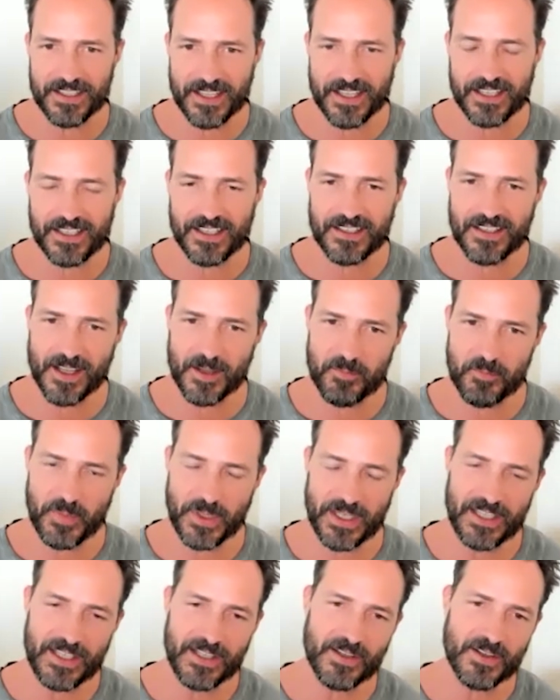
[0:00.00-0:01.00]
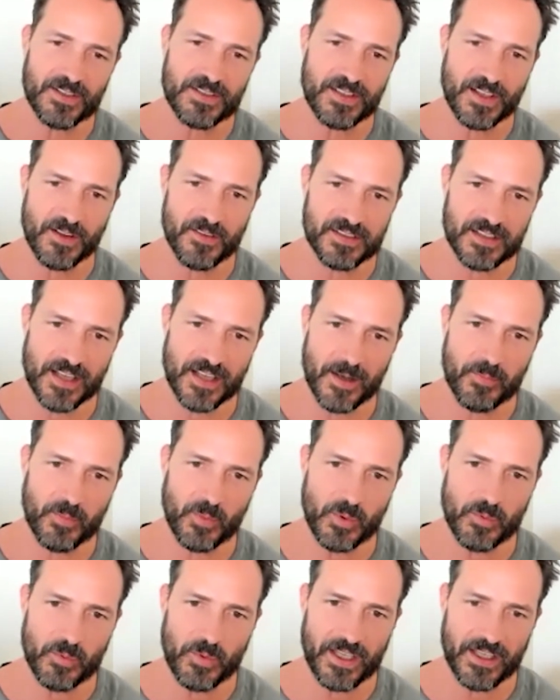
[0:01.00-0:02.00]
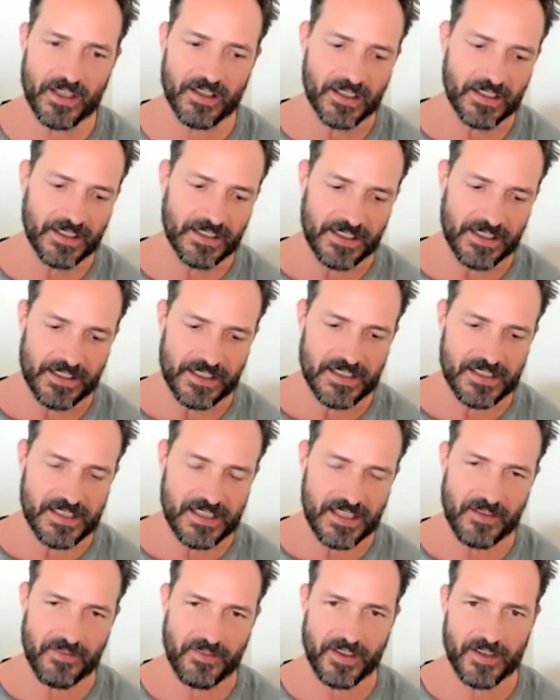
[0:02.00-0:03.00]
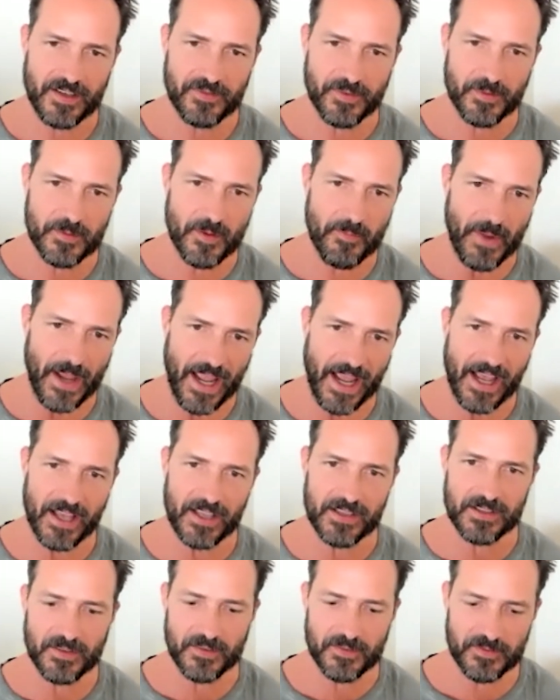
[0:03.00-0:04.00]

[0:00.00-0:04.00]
Like, and not beating ourselves up when we deviate from the path